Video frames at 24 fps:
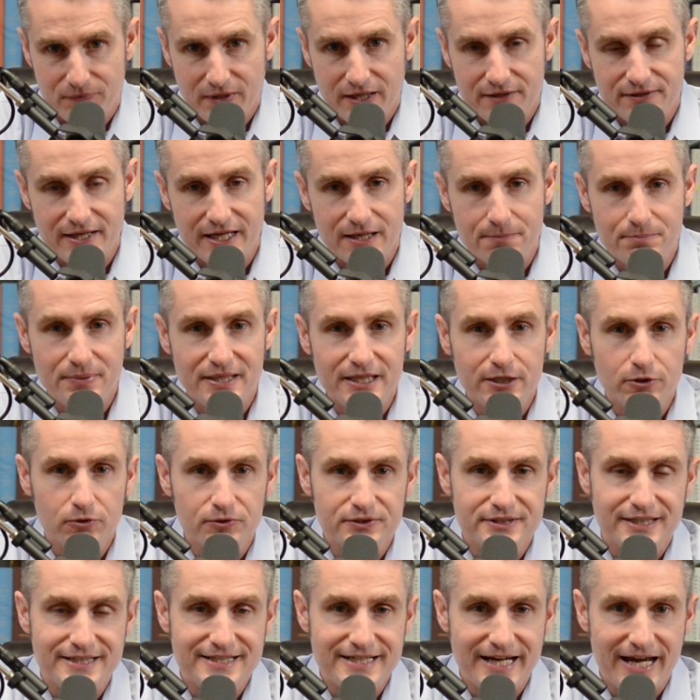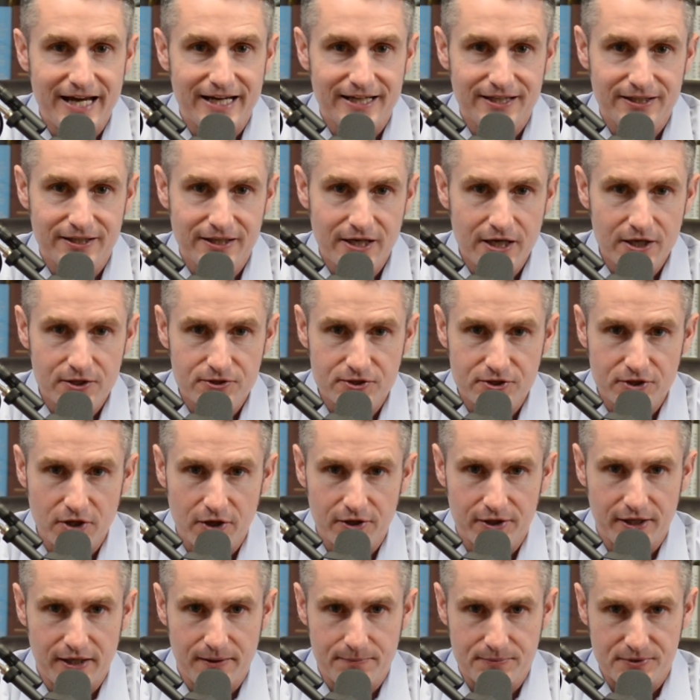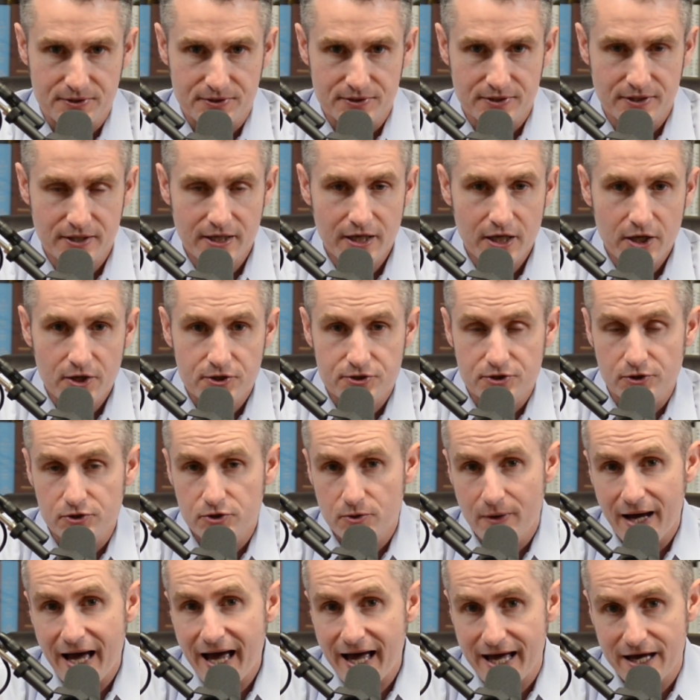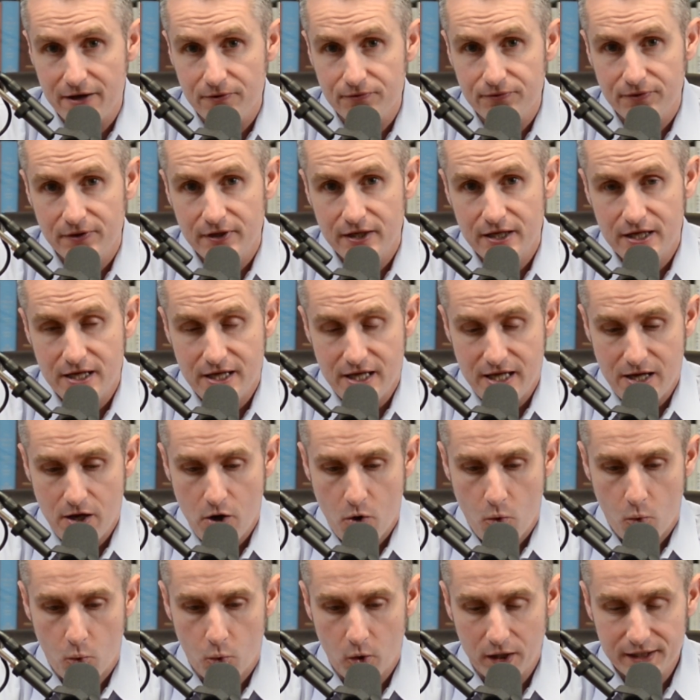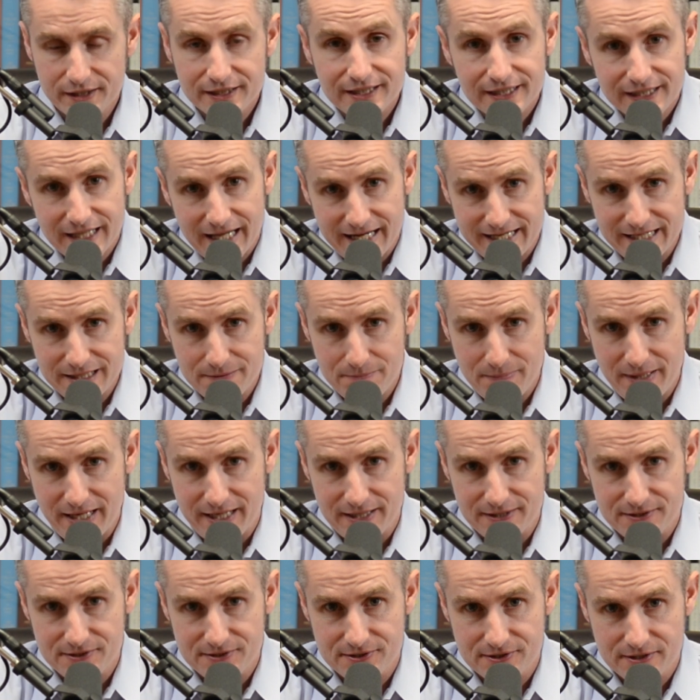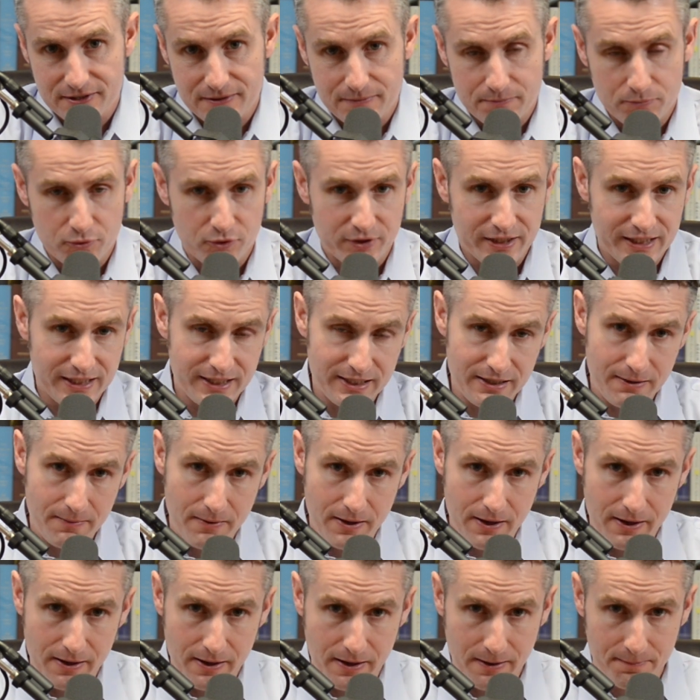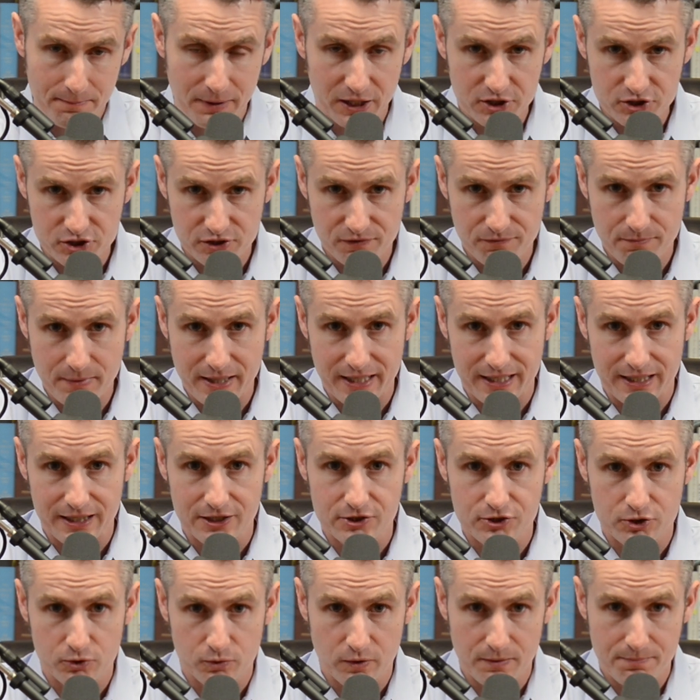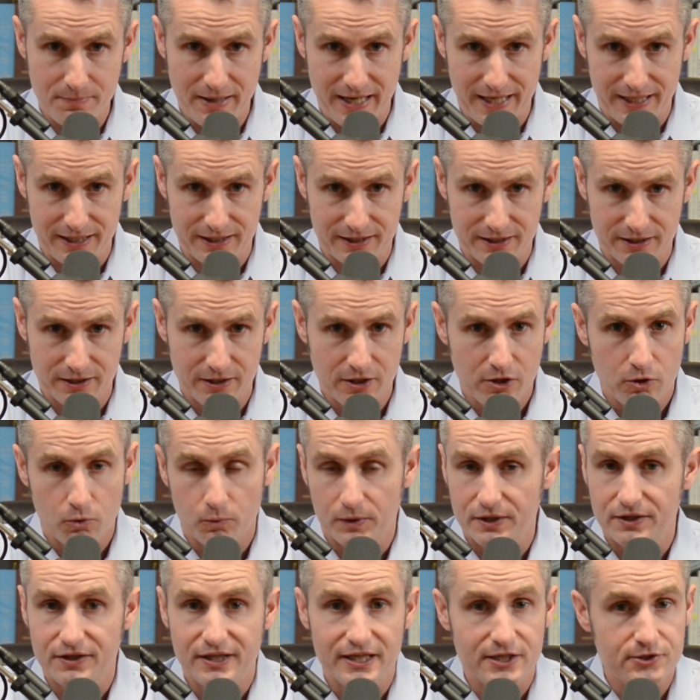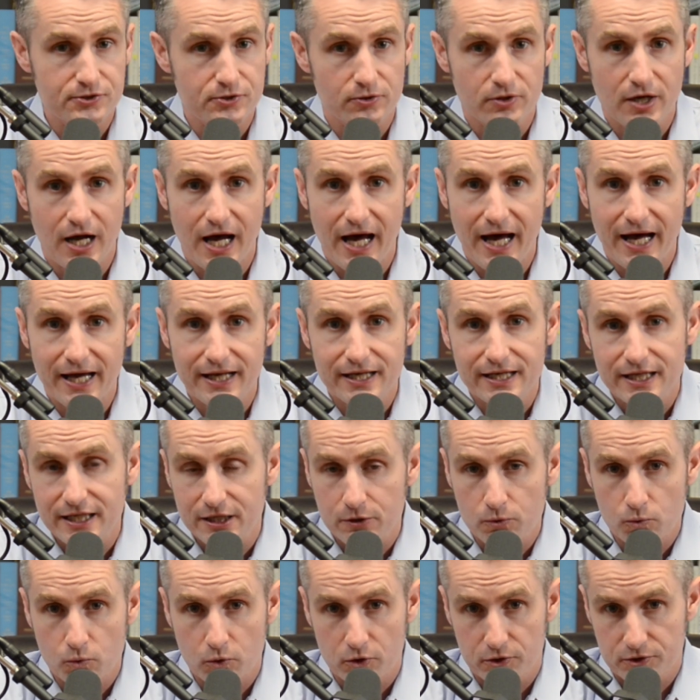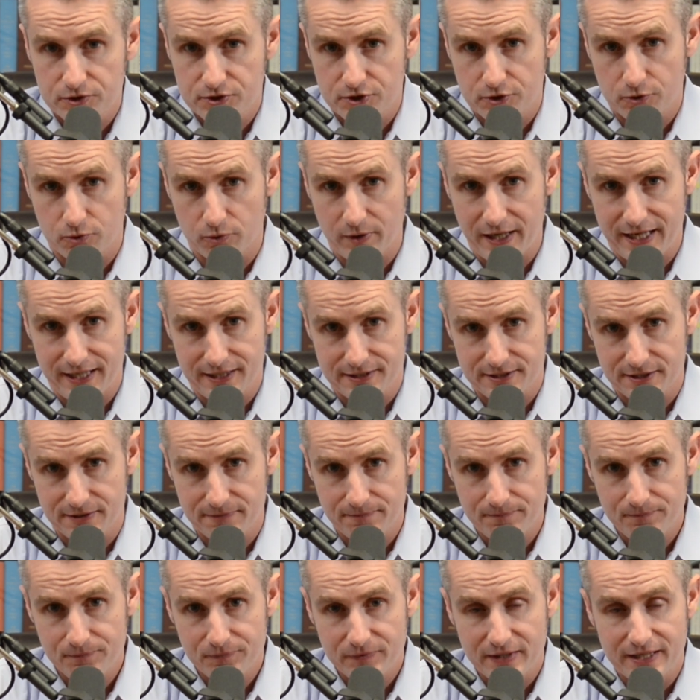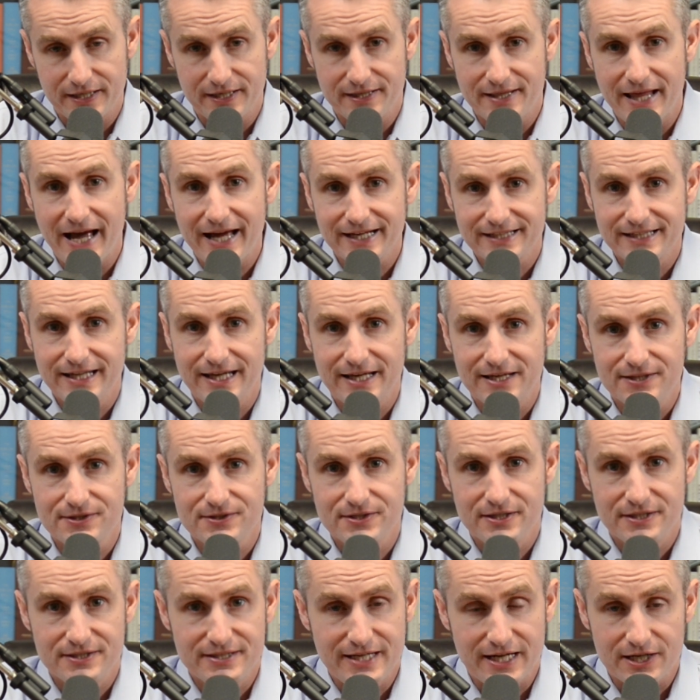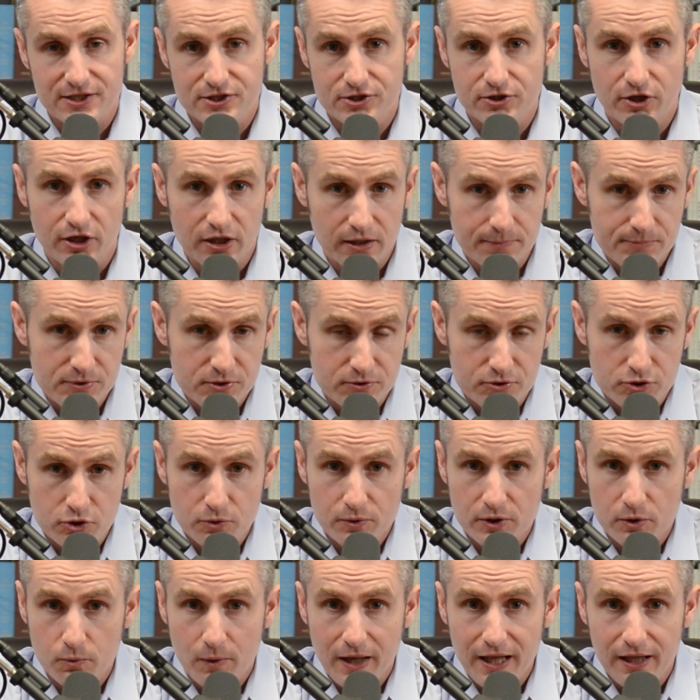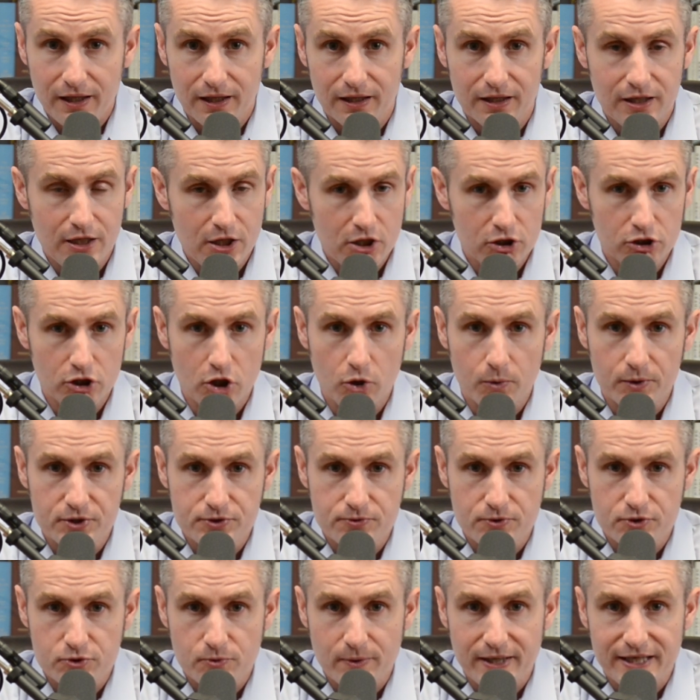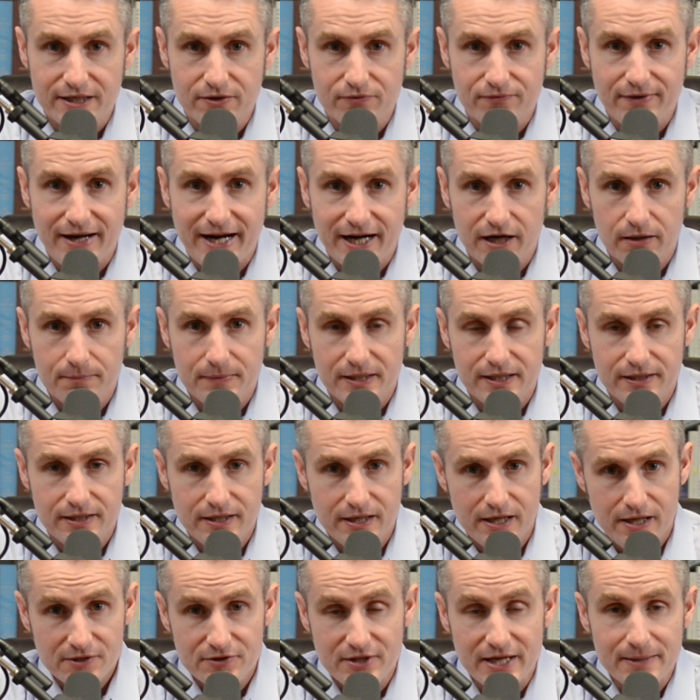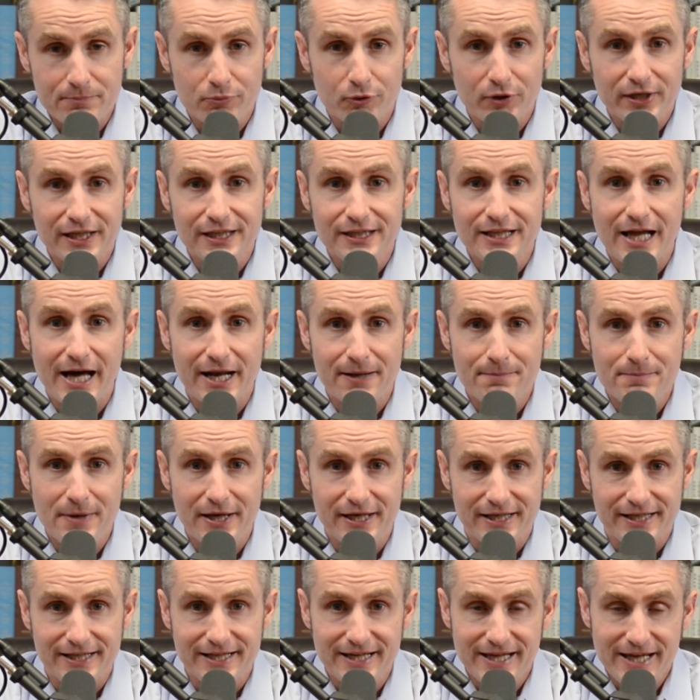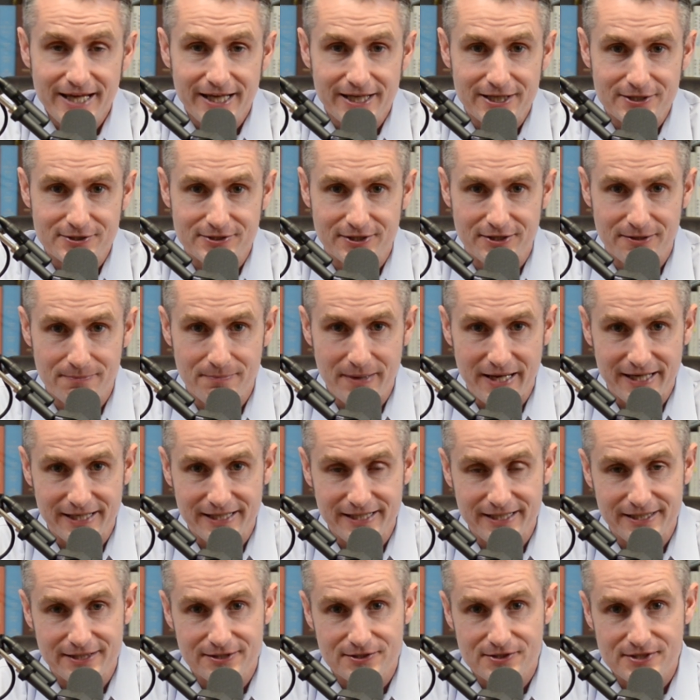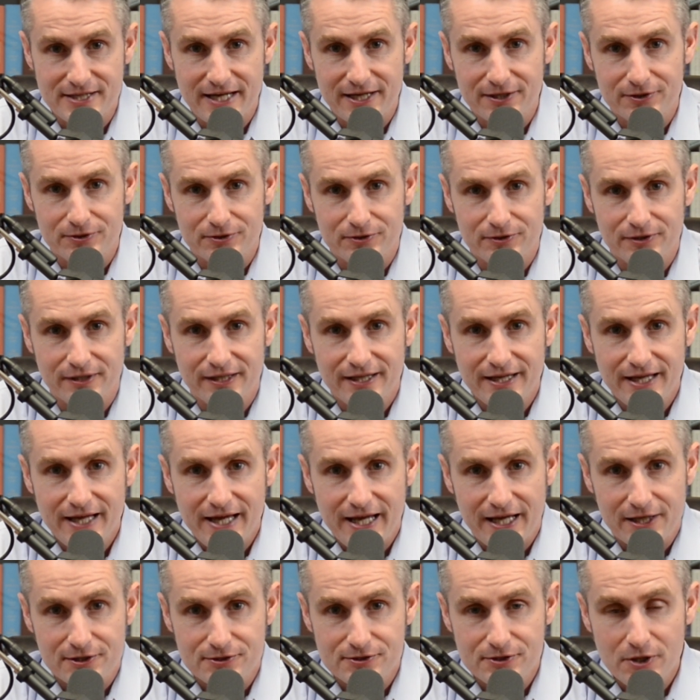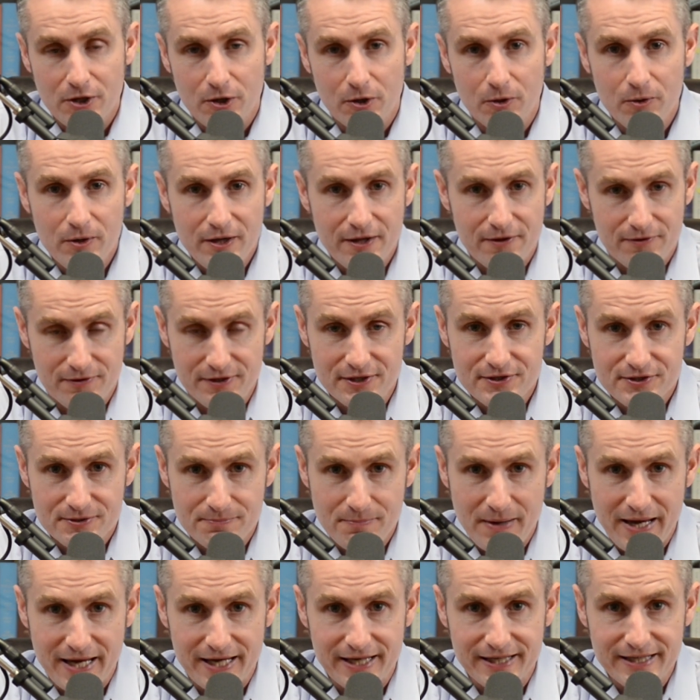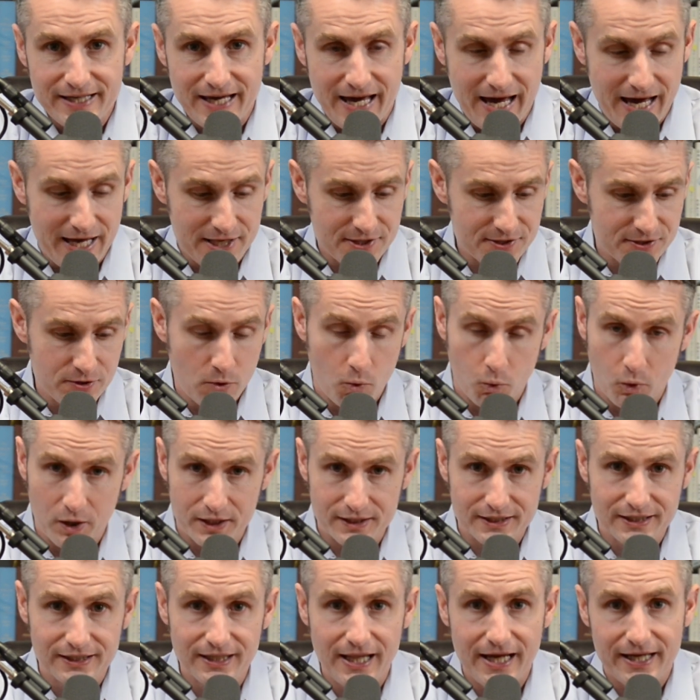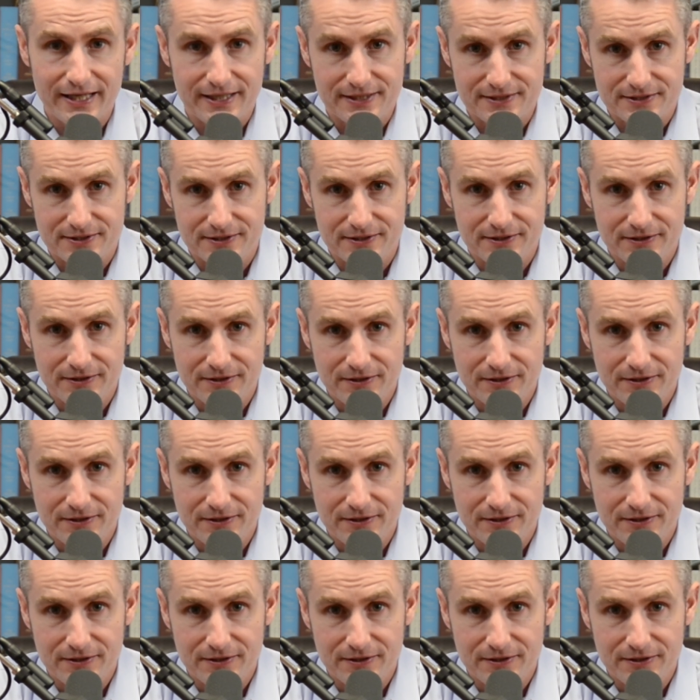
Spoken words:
They appealed to tech startups. So you have one client base bringing a bunch of money to a bank. When things are hot, it works great. And in that case, tech startups are doing well. Low interest rate environment, they bring a lot of money into the banking sector. And so this bank has one client.